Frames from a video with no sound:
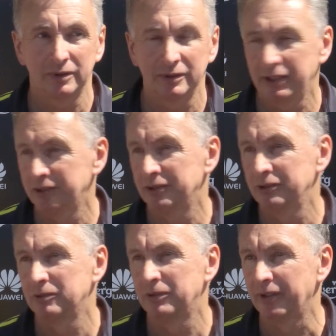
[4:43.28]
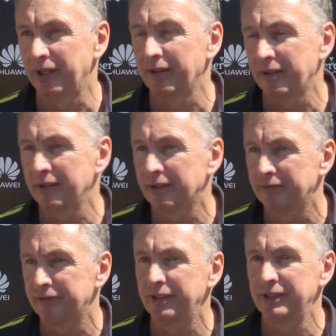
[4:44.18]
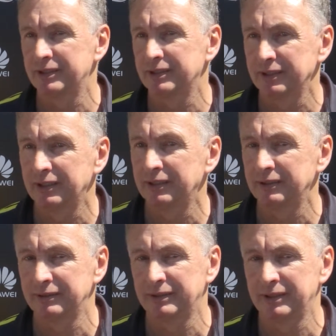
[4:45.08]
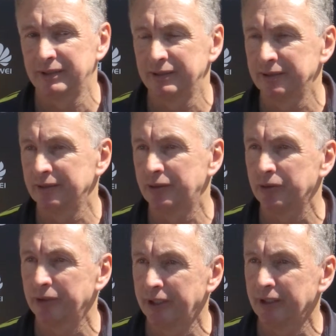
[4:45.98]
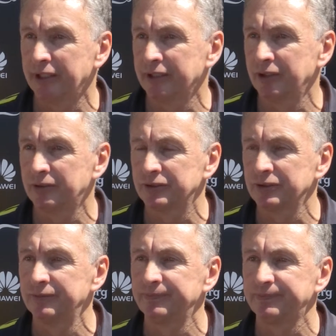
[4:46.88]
Well, I don't know about that. I think the referees are growing and learning also.